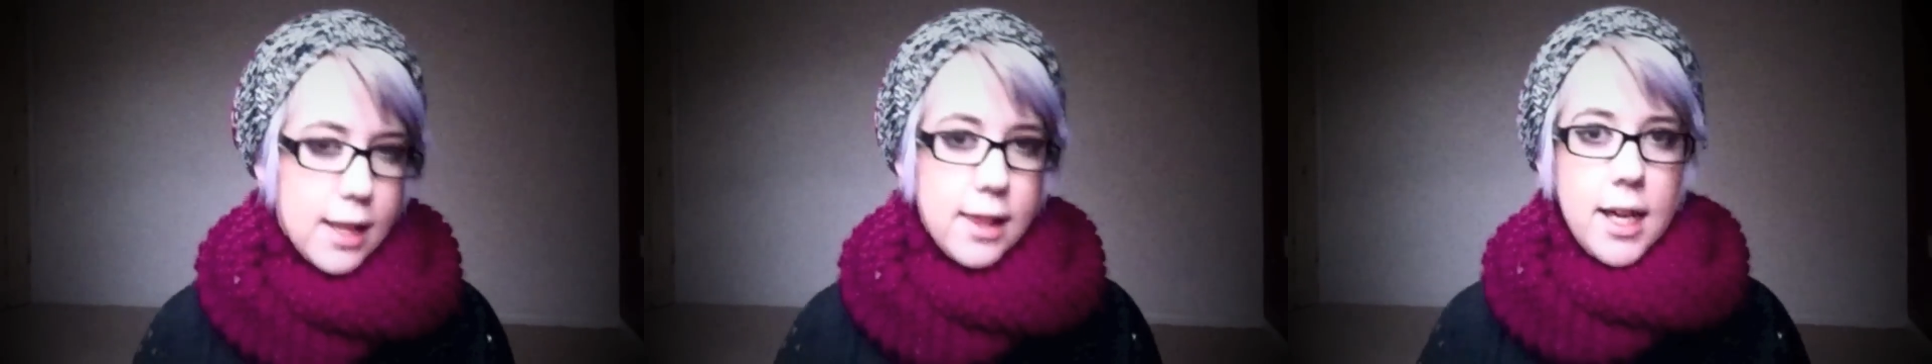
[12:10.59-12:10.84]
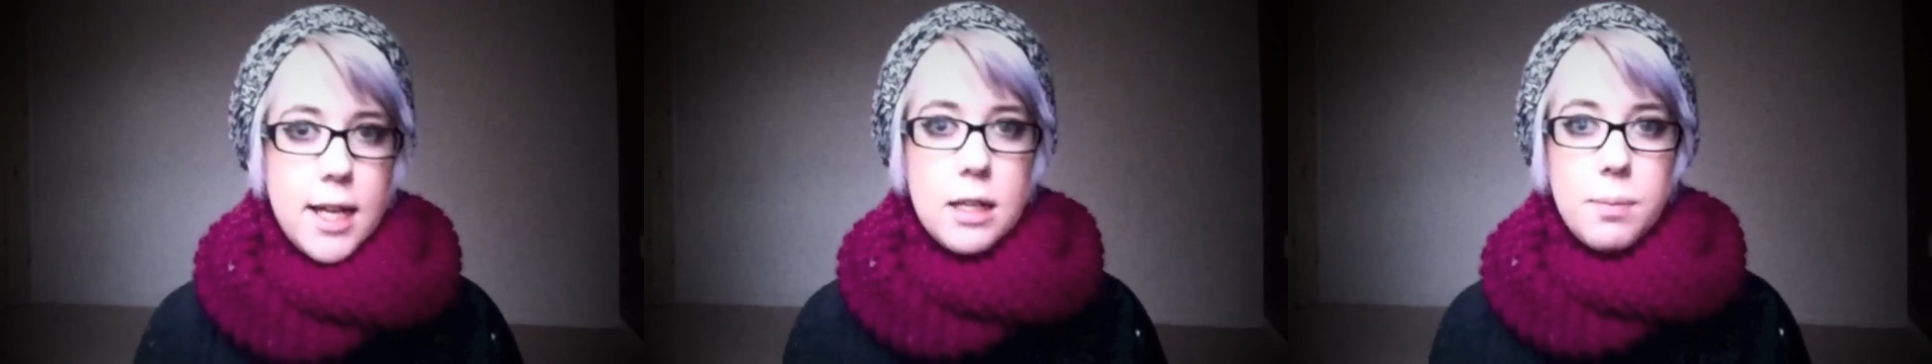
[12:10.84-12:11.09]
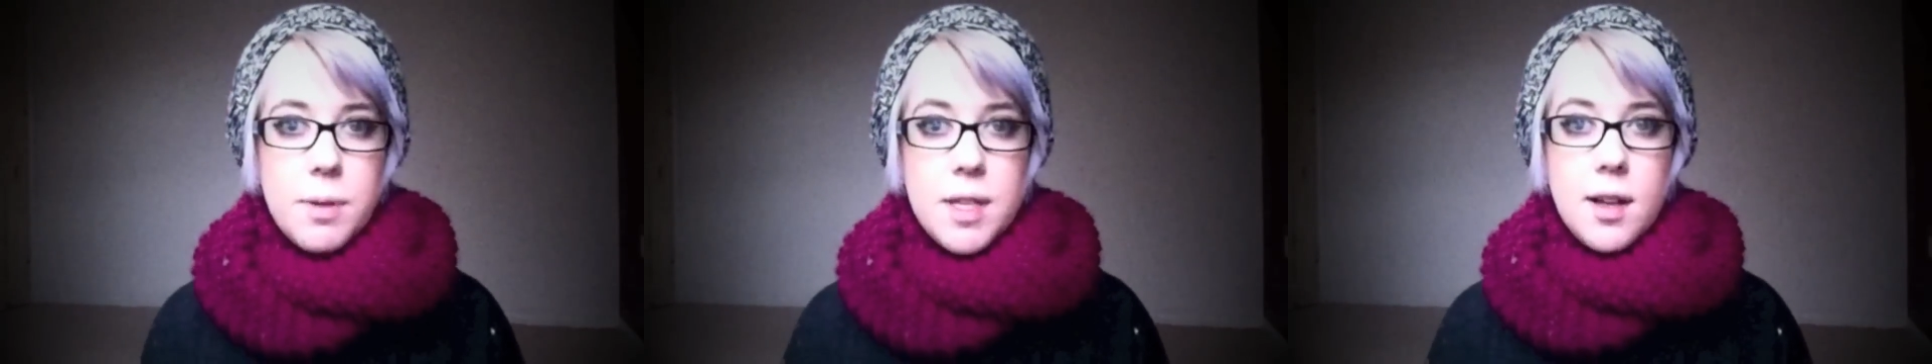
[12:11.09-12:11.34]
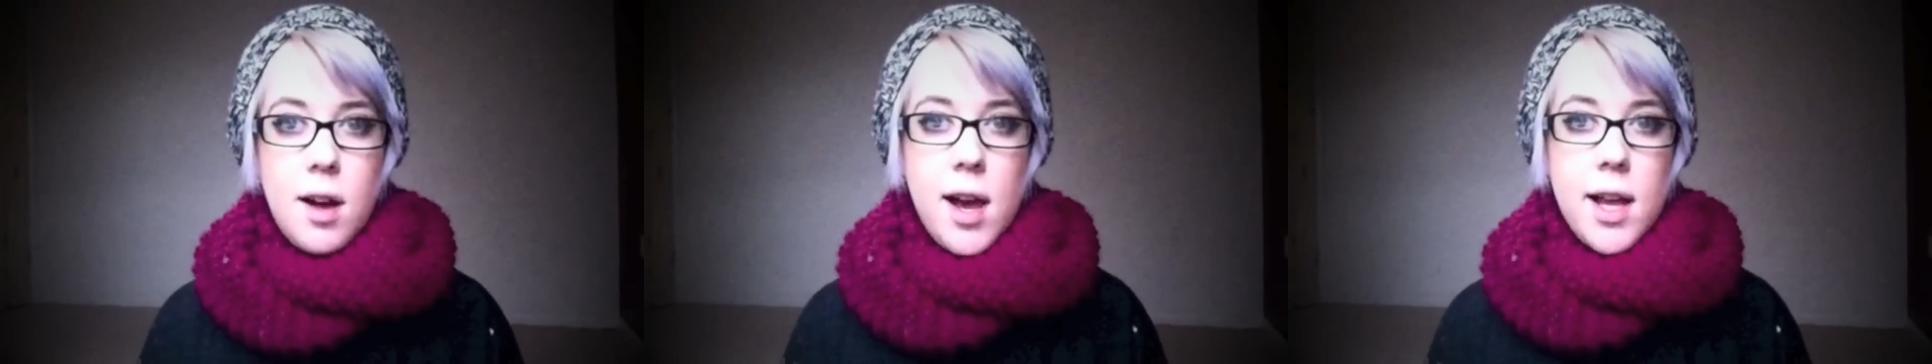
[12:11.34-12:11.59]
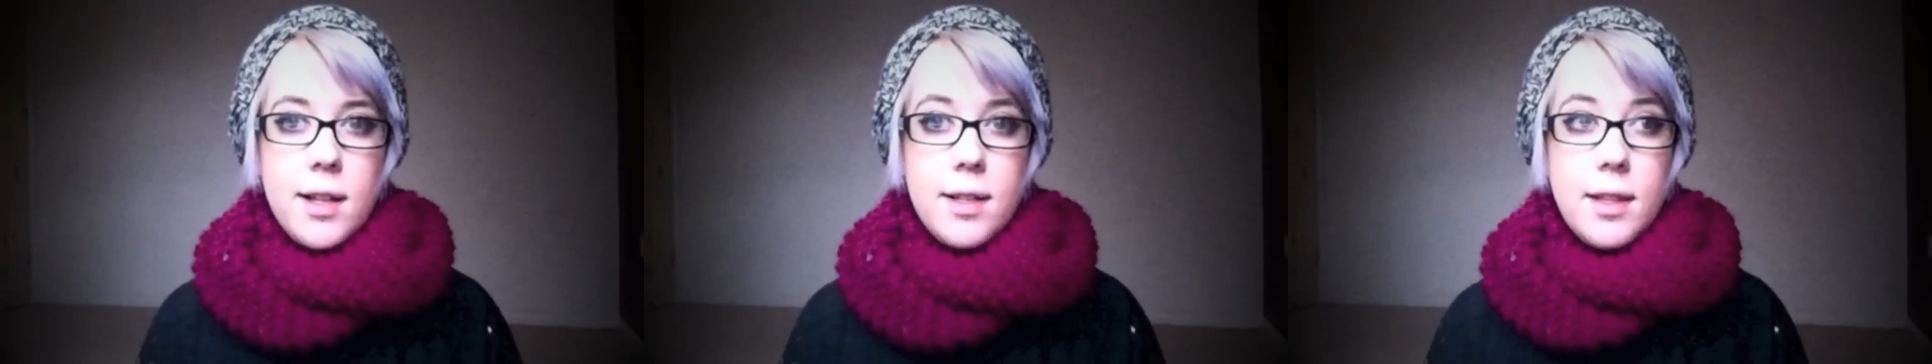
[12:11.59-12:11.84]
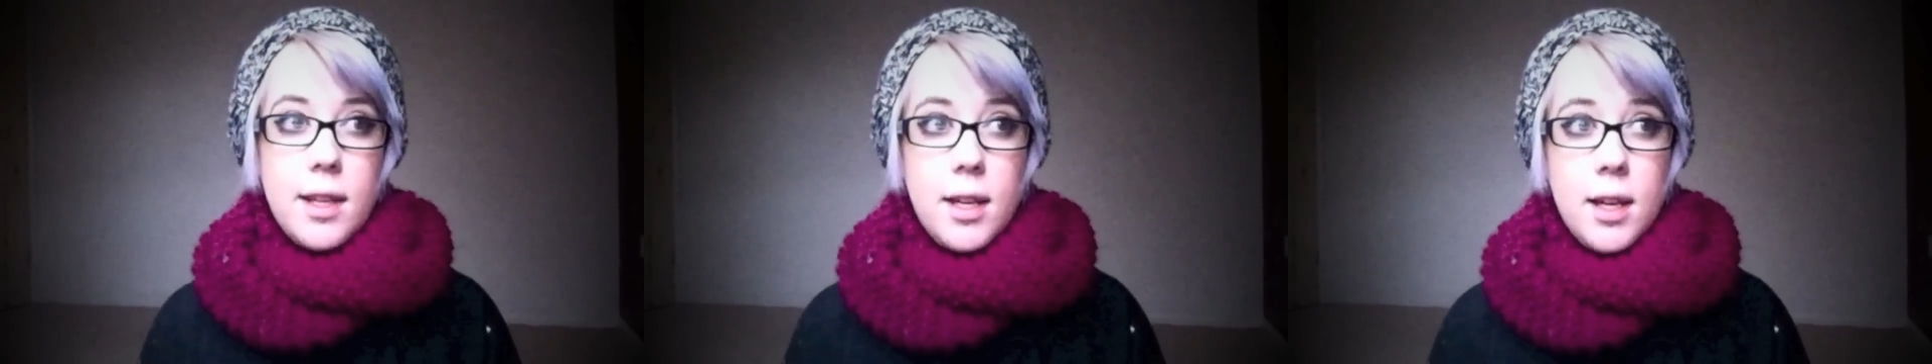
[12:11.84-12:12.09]
in this
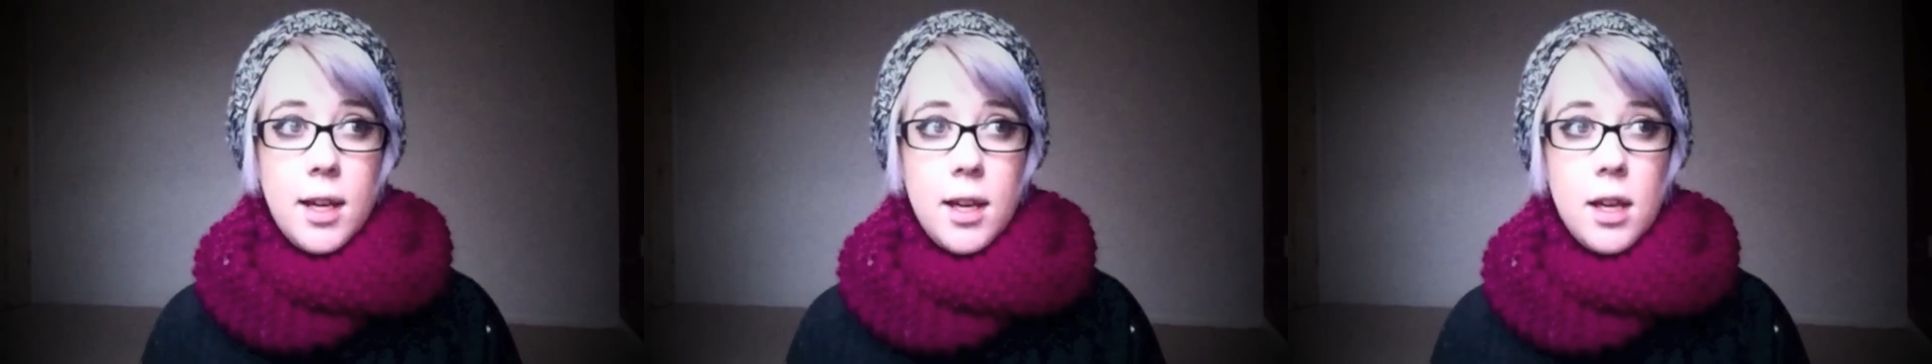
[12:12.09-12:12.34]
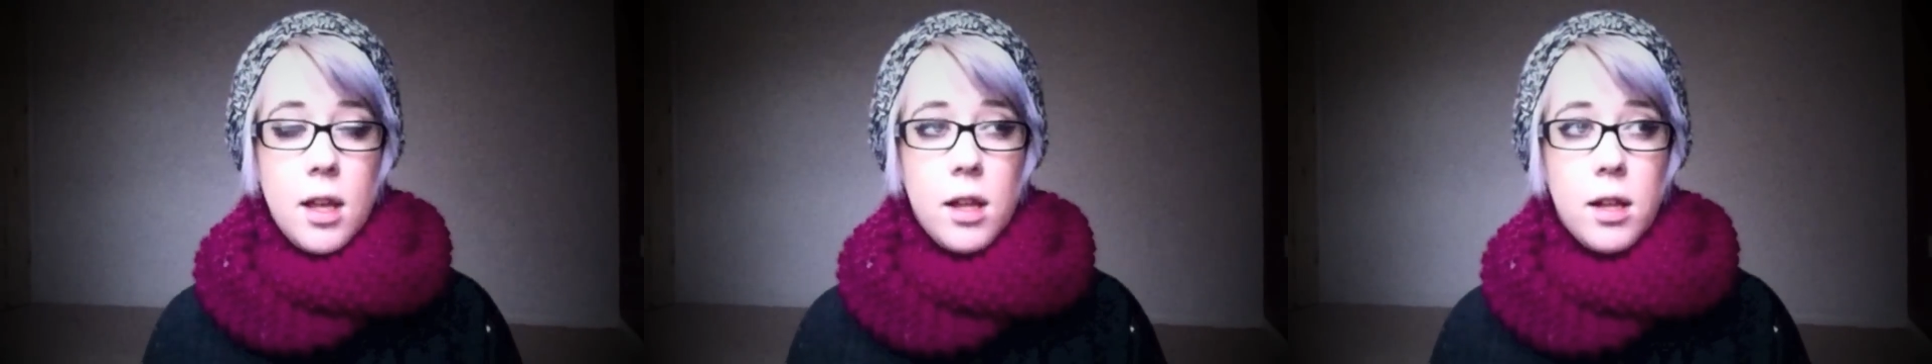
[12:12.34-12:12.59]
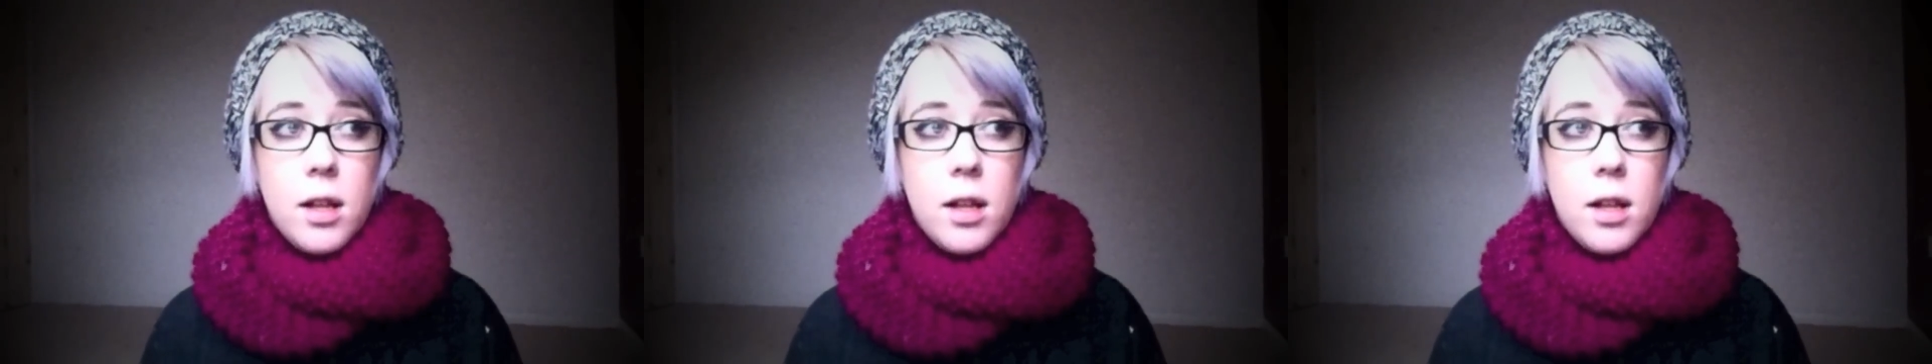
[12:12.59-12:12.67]
besides the